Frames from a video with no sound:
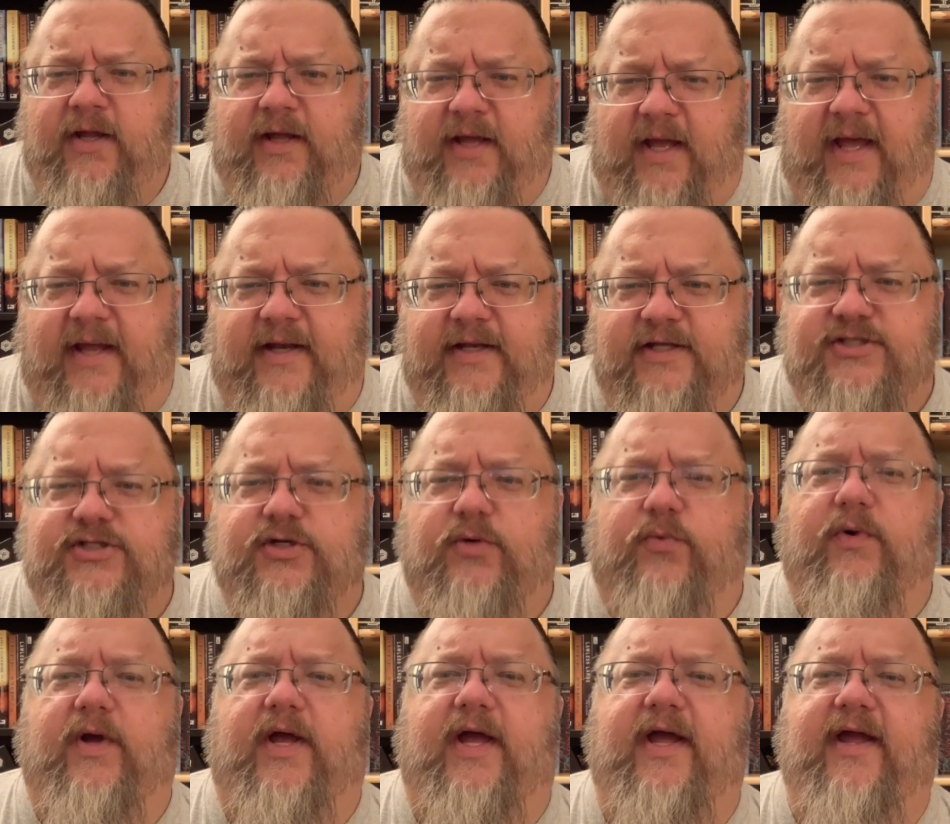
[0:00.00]
and it's a
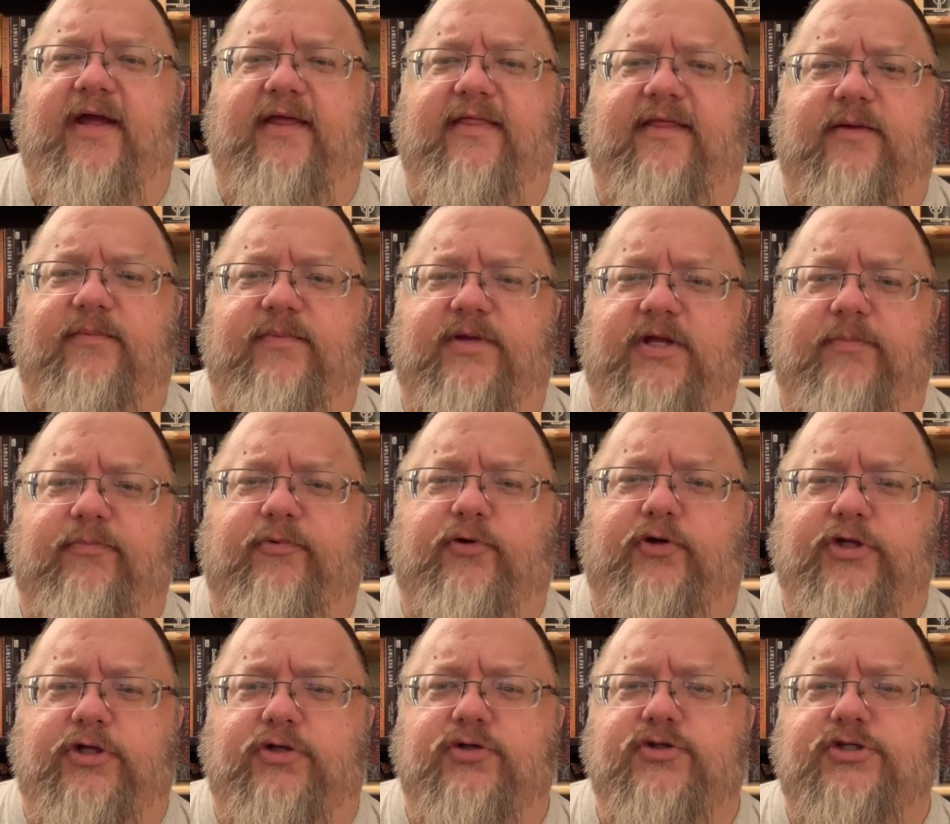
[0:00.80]
way that
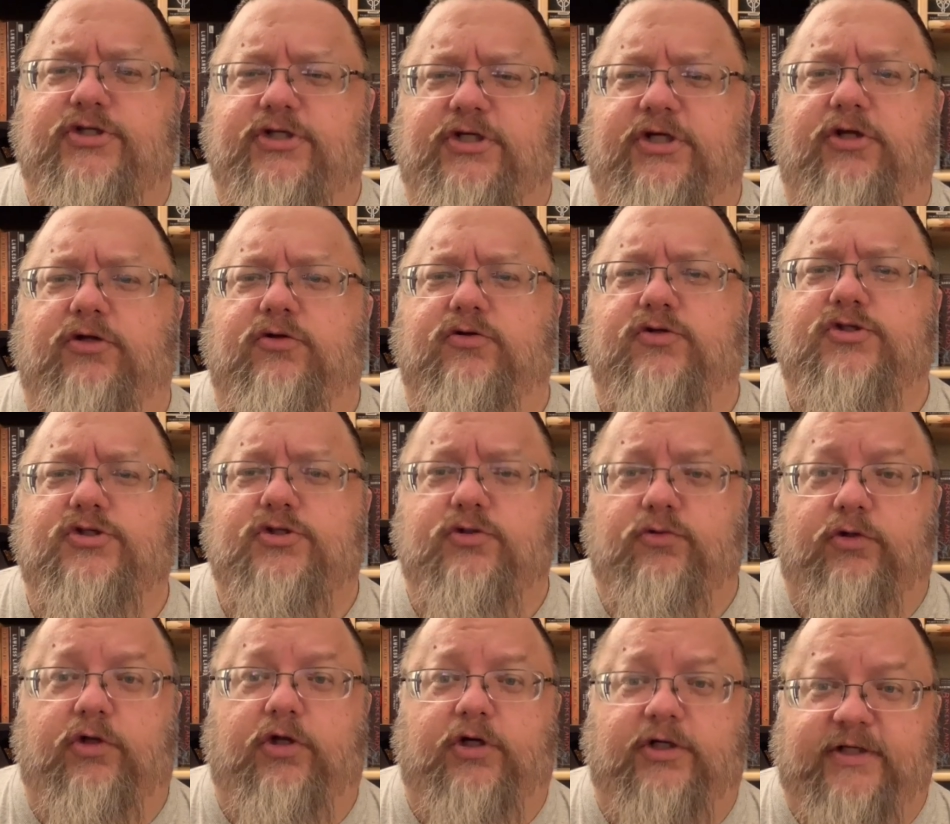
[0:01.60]
people used to use
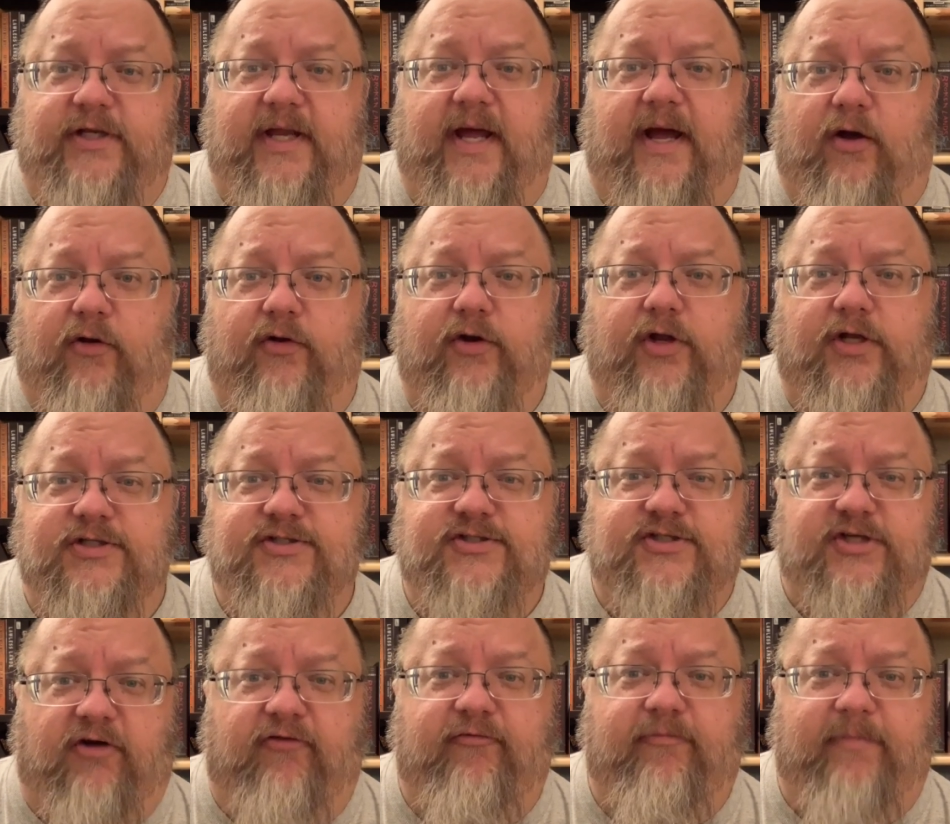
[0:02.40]
to look down on
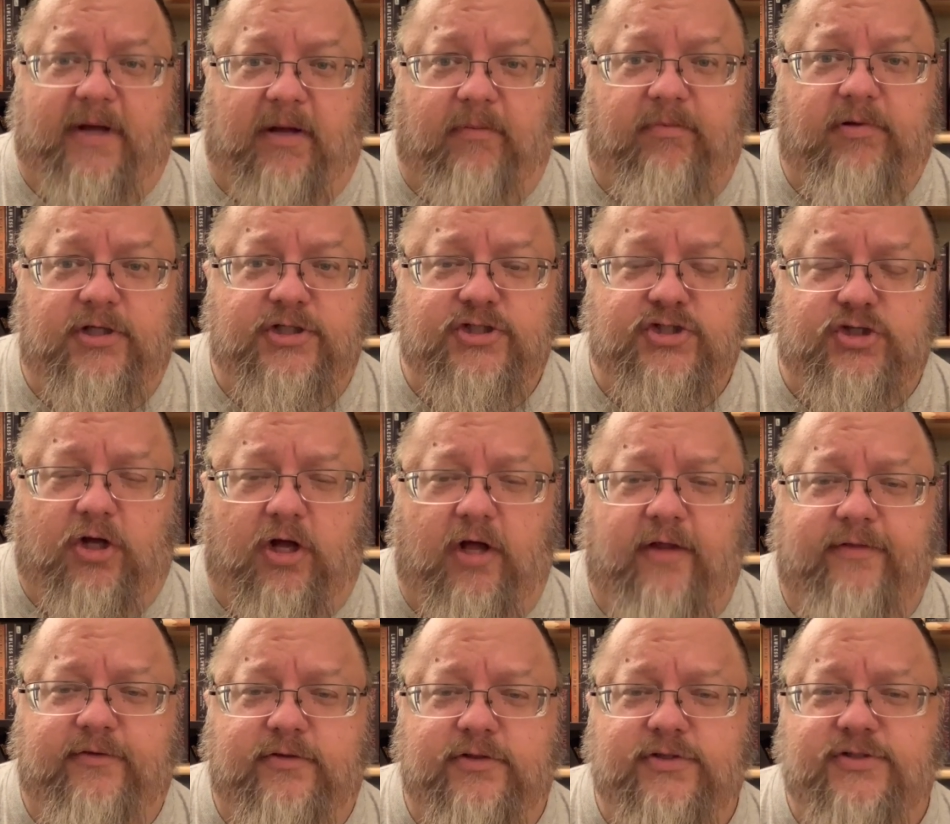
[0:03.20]
self-published
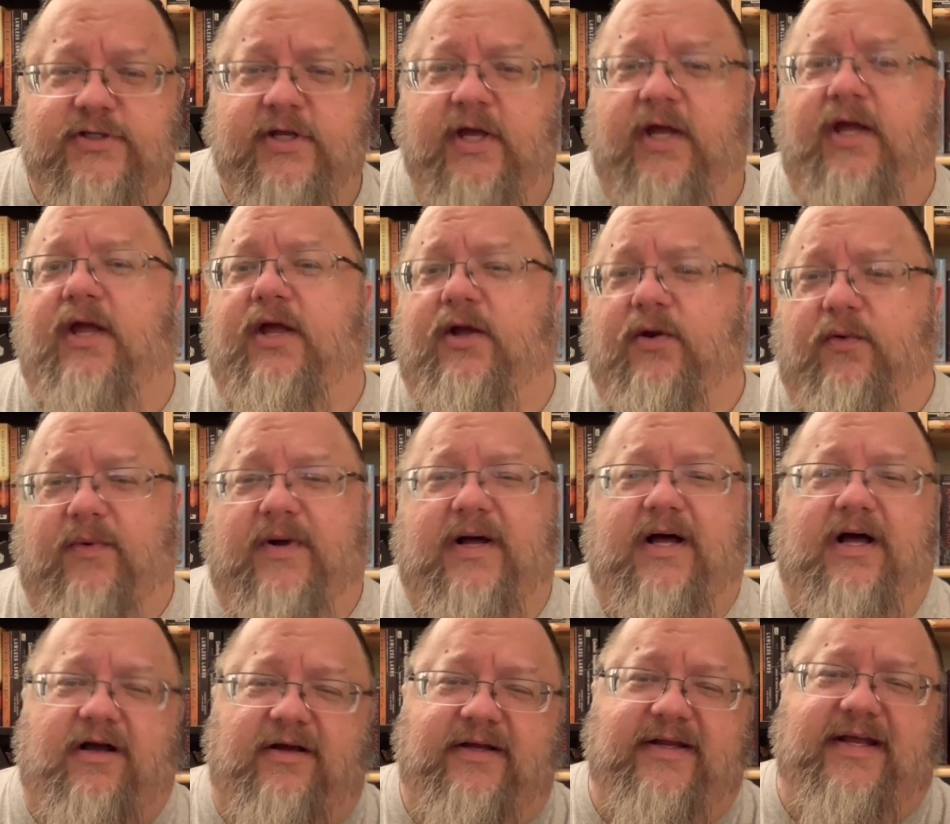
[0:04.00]
authors.
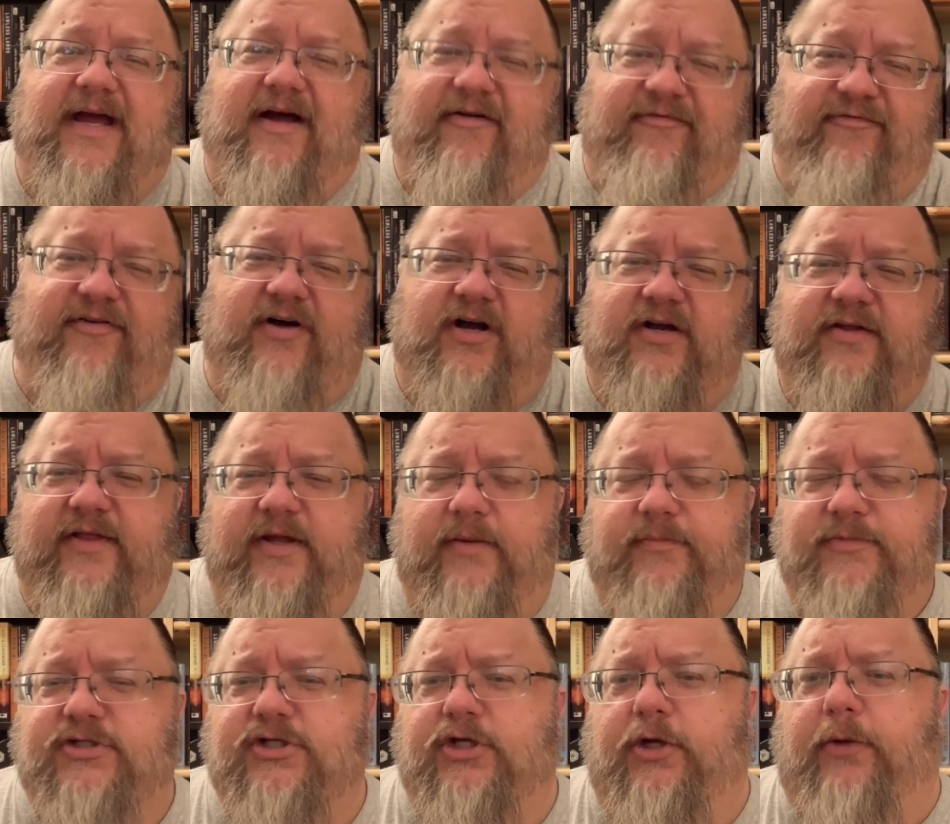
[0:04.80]
Well, yeah, fuck
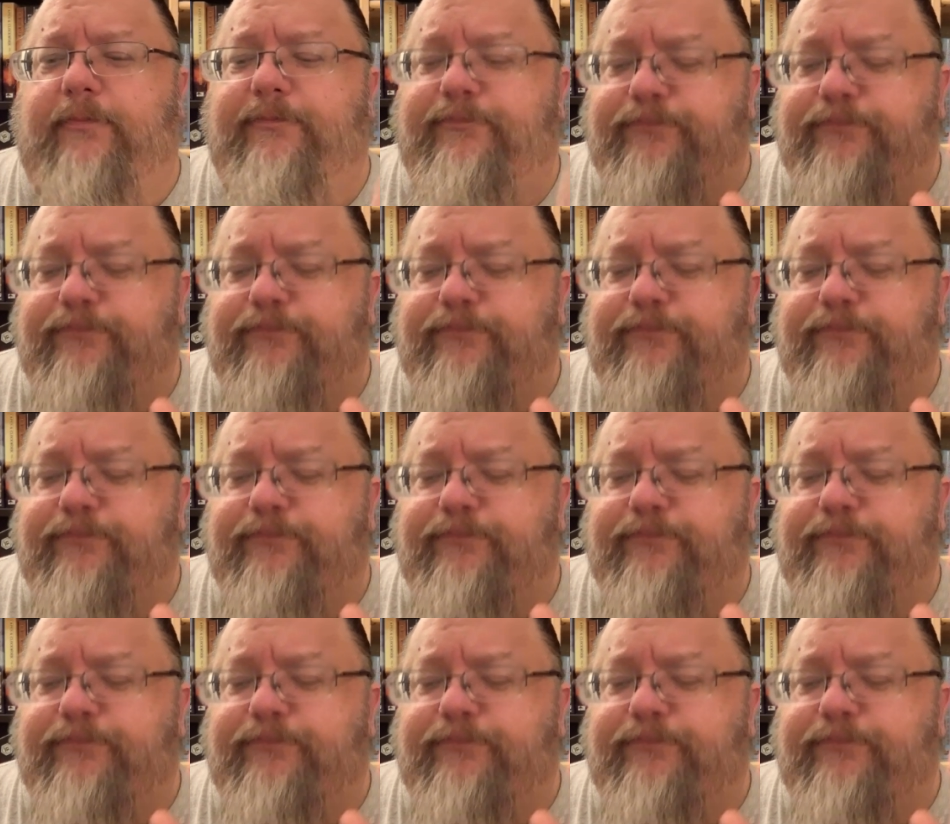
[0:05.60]
them too.